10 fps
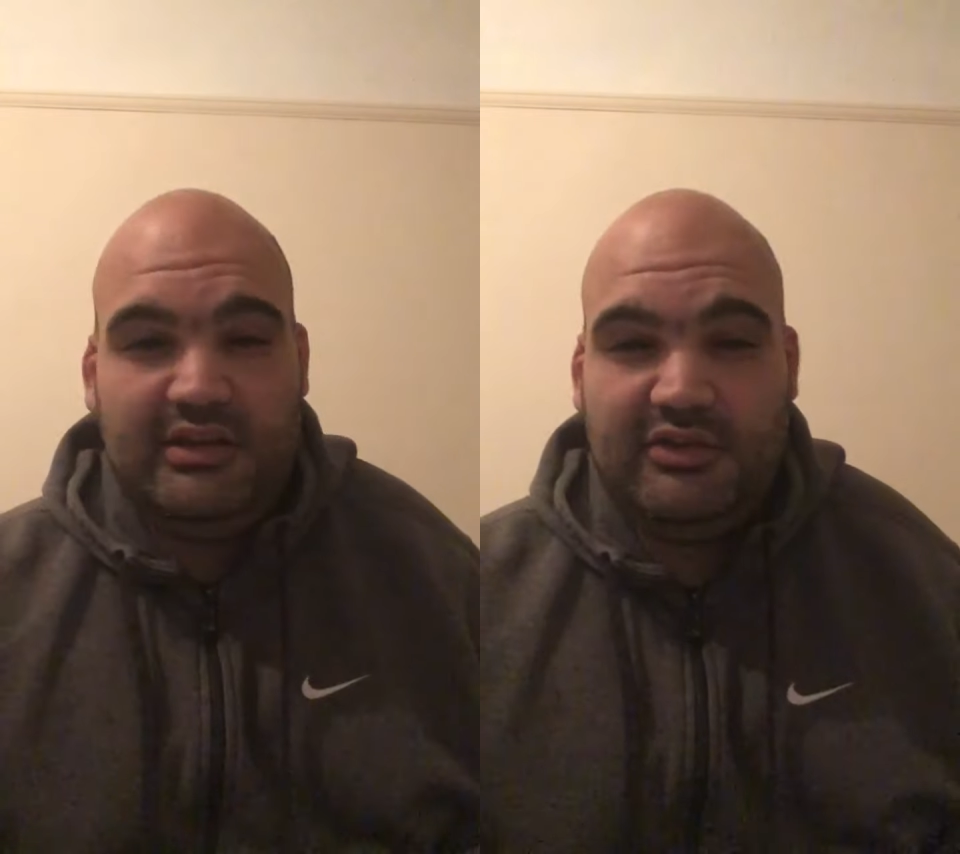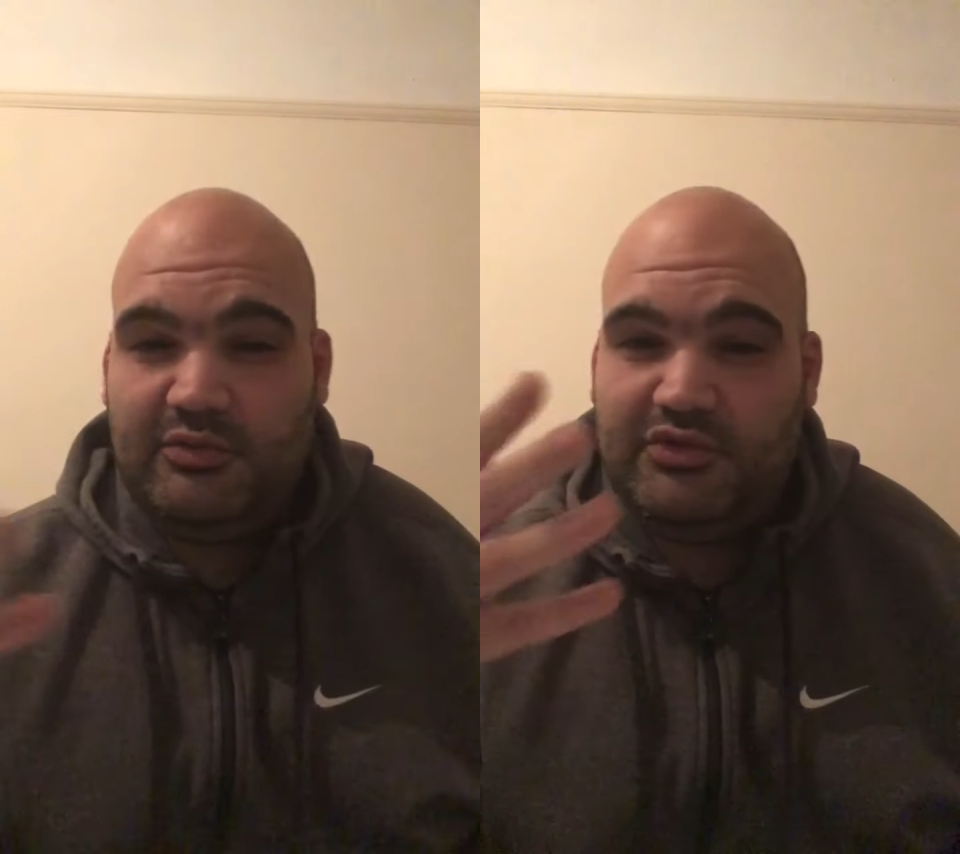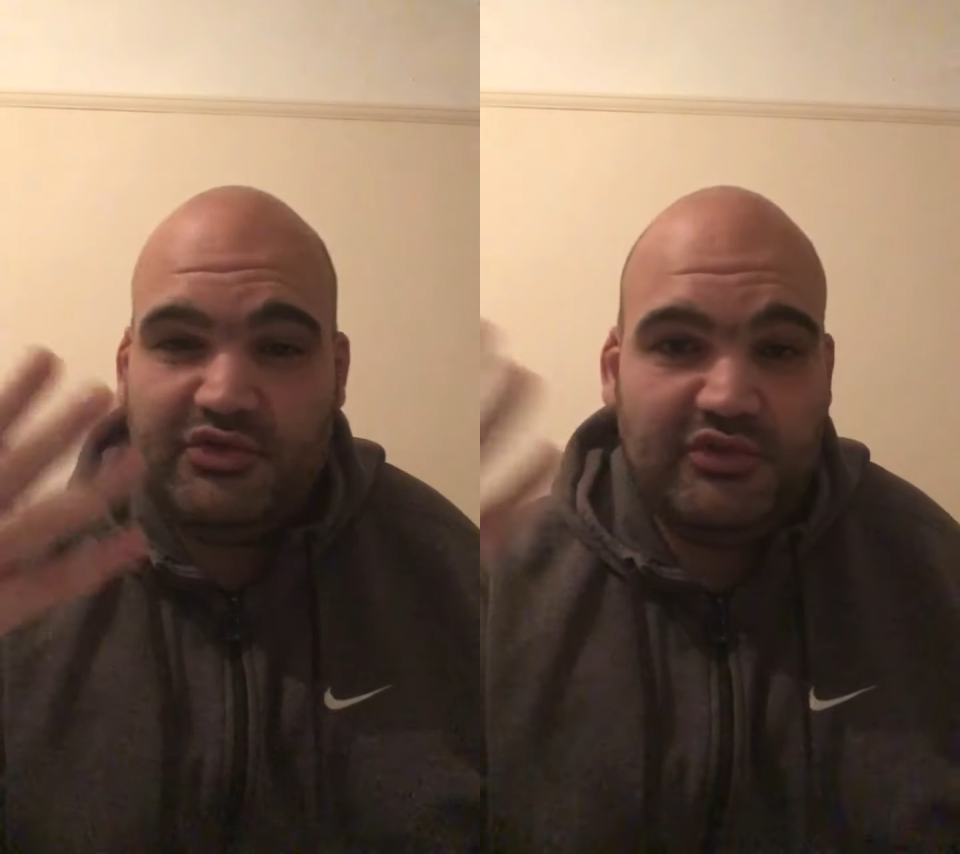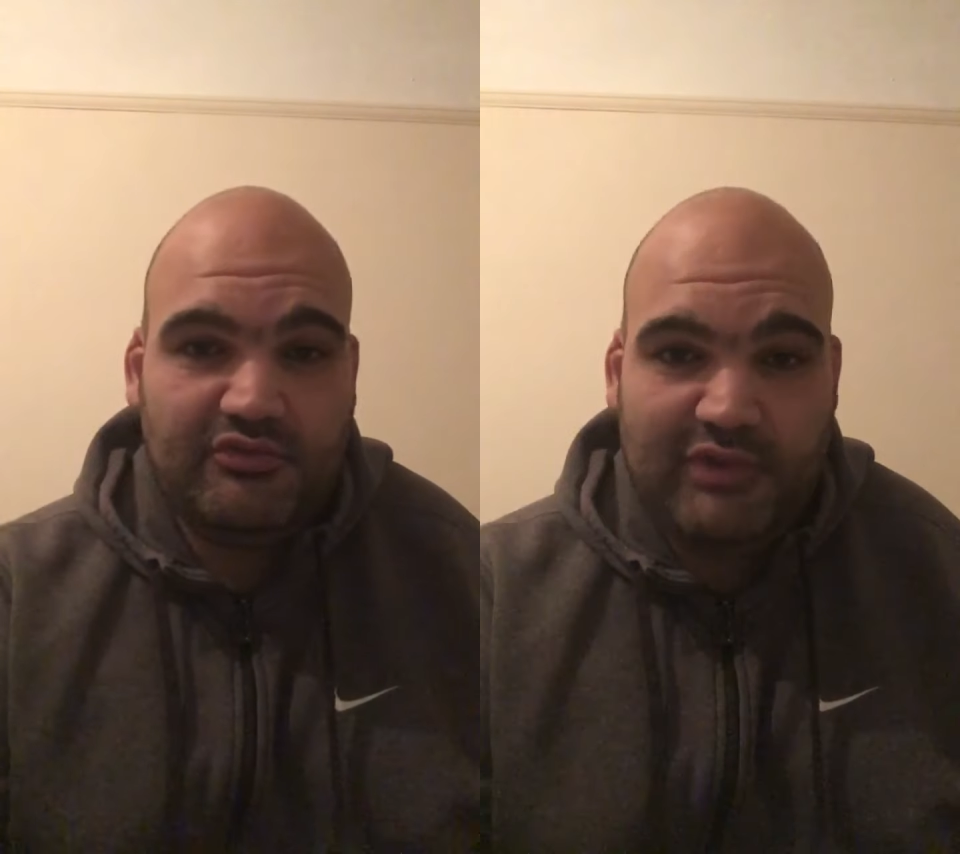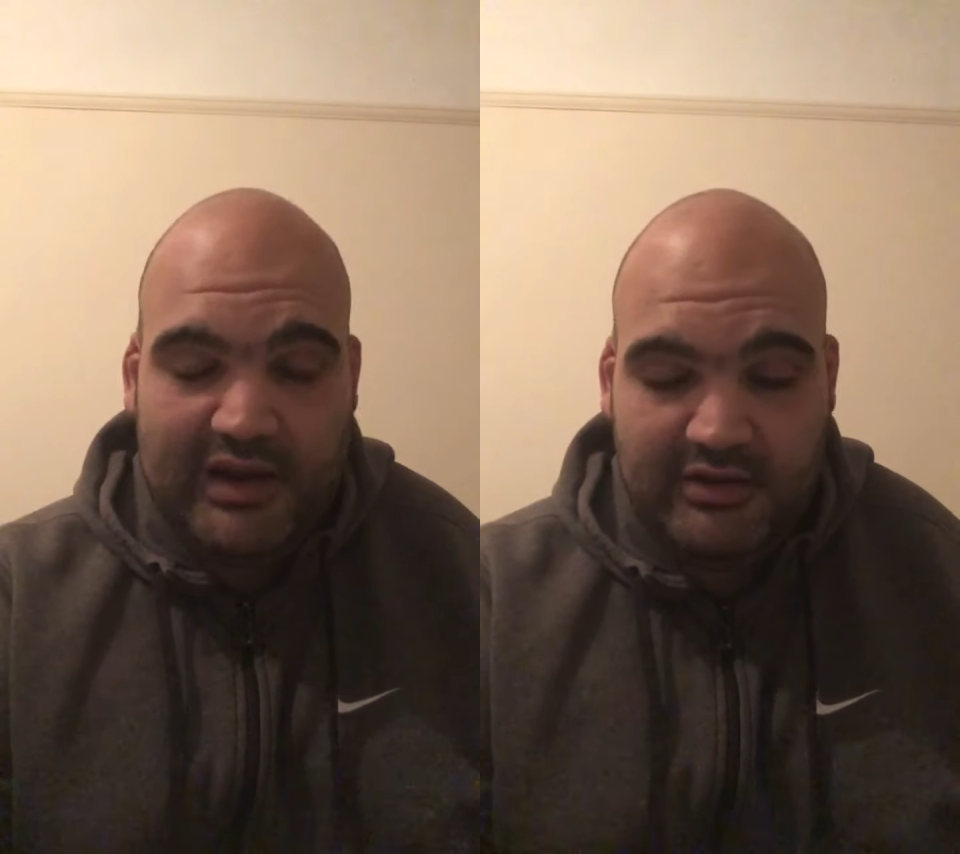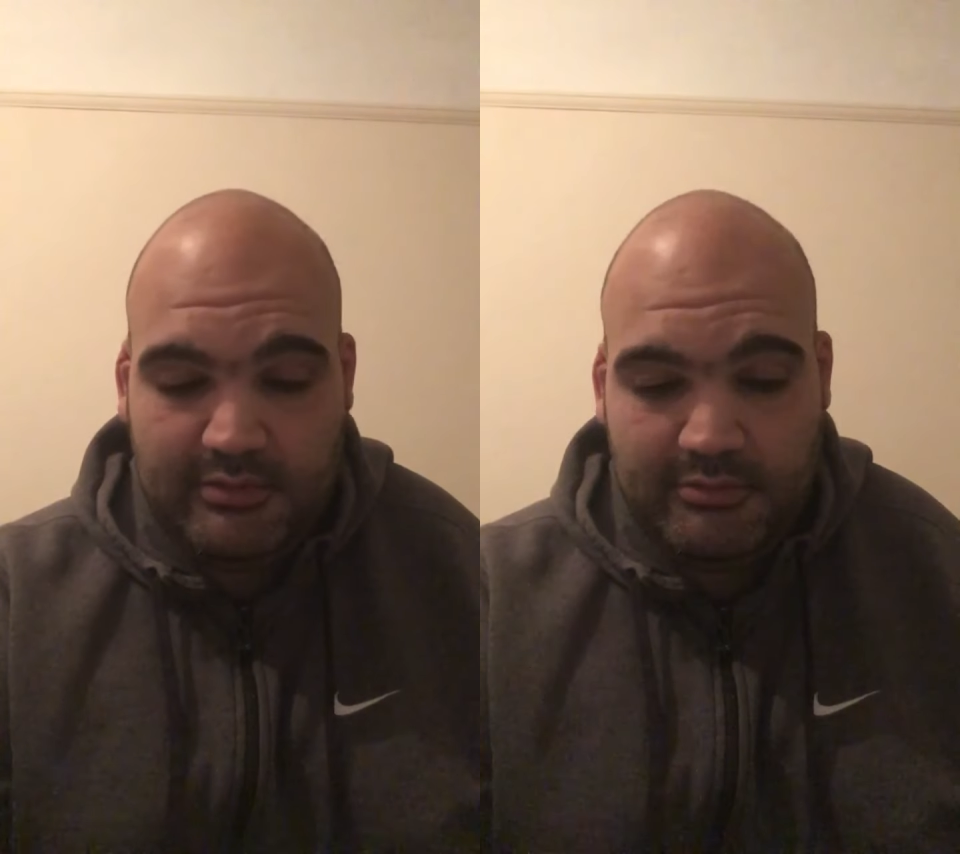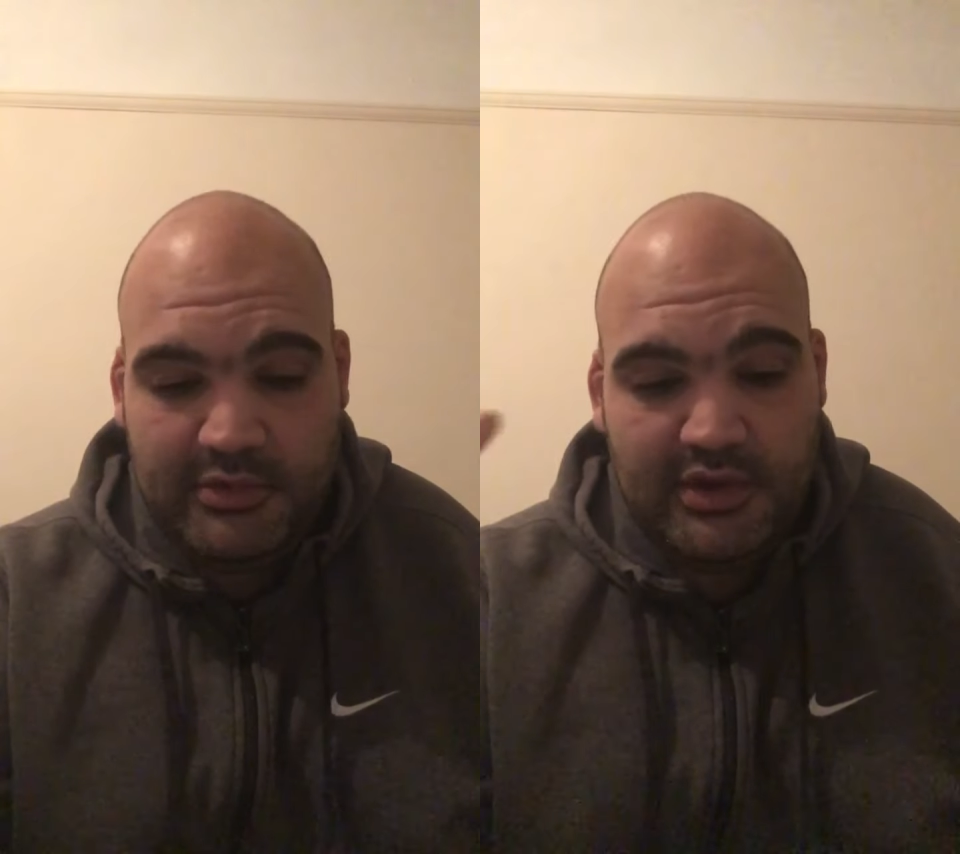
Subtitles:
This was just random,